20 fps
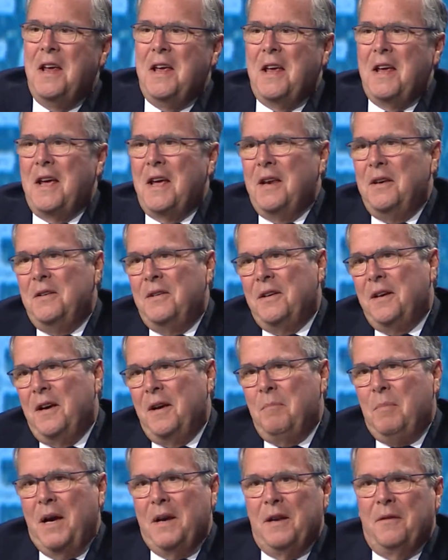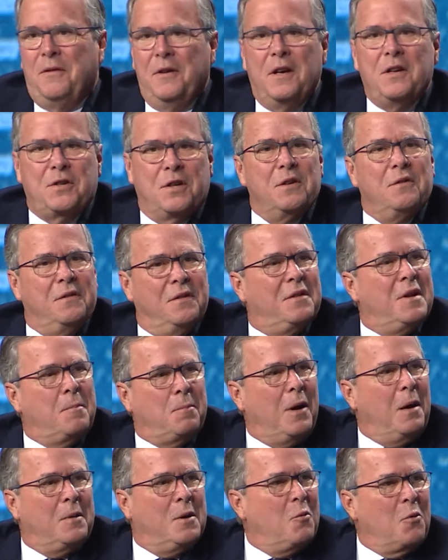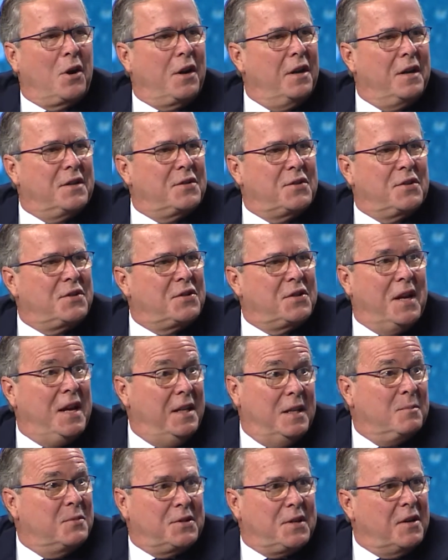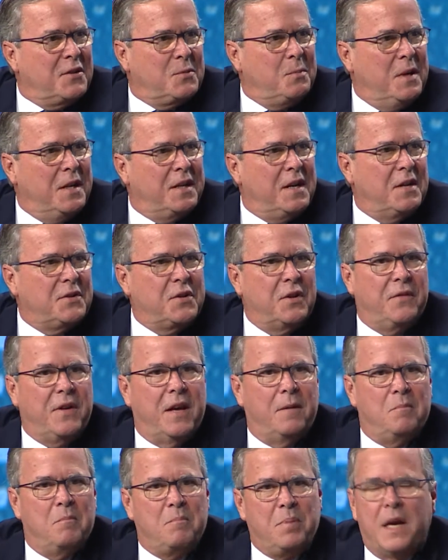And by definition, they probably weren't going to sustain themselves because of that.